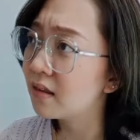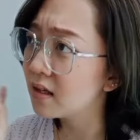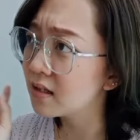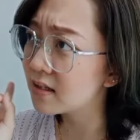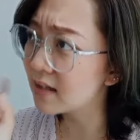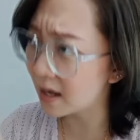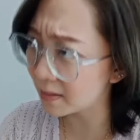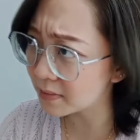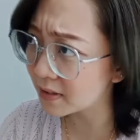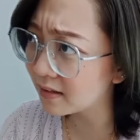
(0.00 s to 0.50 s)

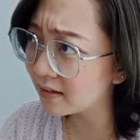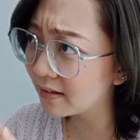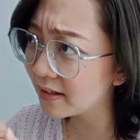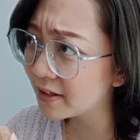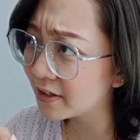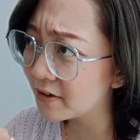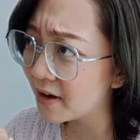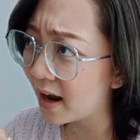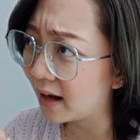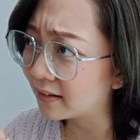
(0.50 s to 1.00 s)
That's
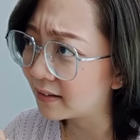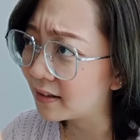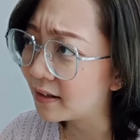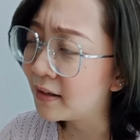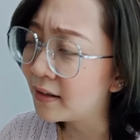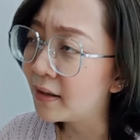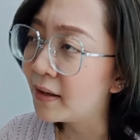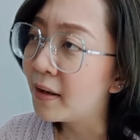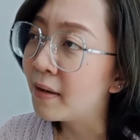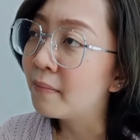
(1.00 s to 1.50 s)
absolutely correct.
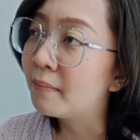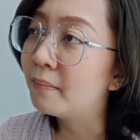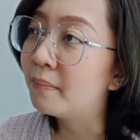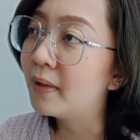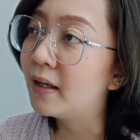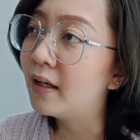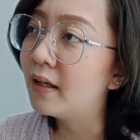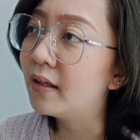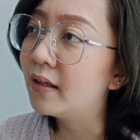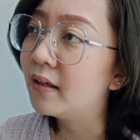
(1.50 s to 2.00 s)

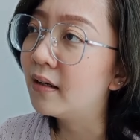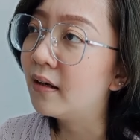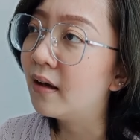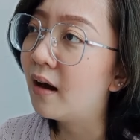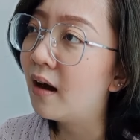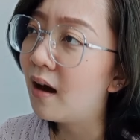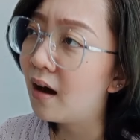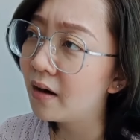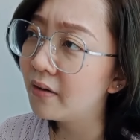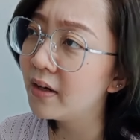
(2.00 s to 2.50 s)
But
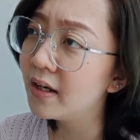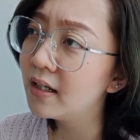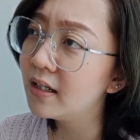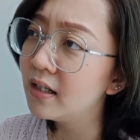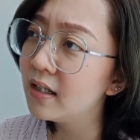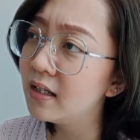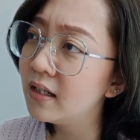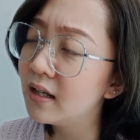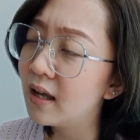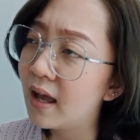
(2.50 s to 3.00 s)

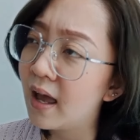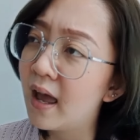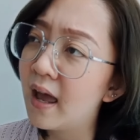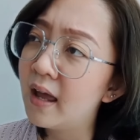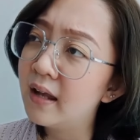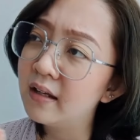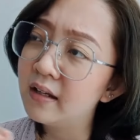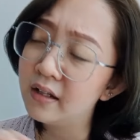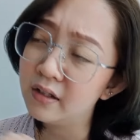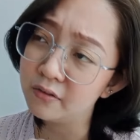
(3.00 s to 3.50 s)
R&D
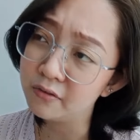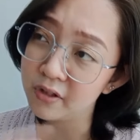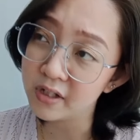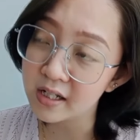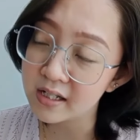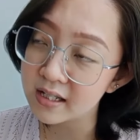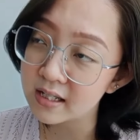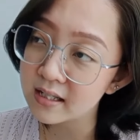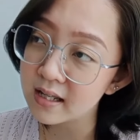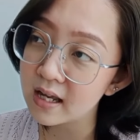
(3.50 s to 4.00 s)
and
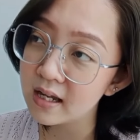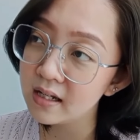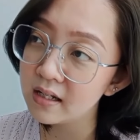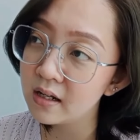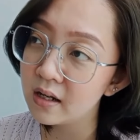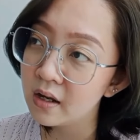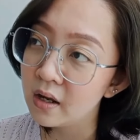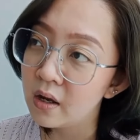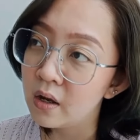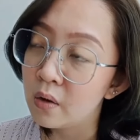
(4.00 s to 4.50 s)
ingredients aside,
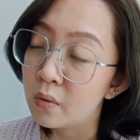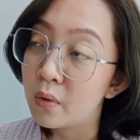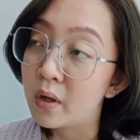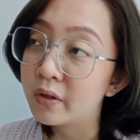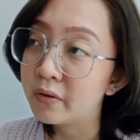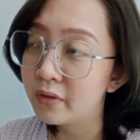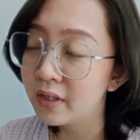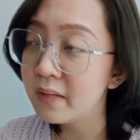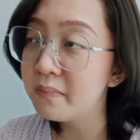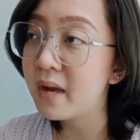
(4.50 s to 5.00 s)

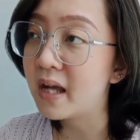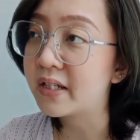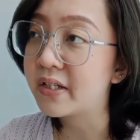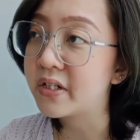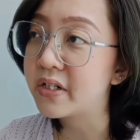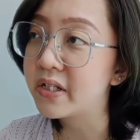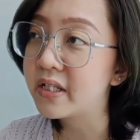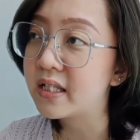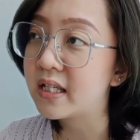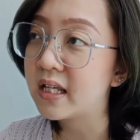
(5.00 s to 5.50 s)
what really
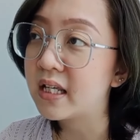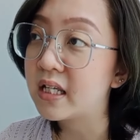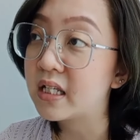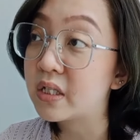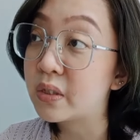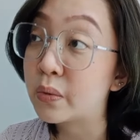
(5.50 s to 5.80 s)
matters is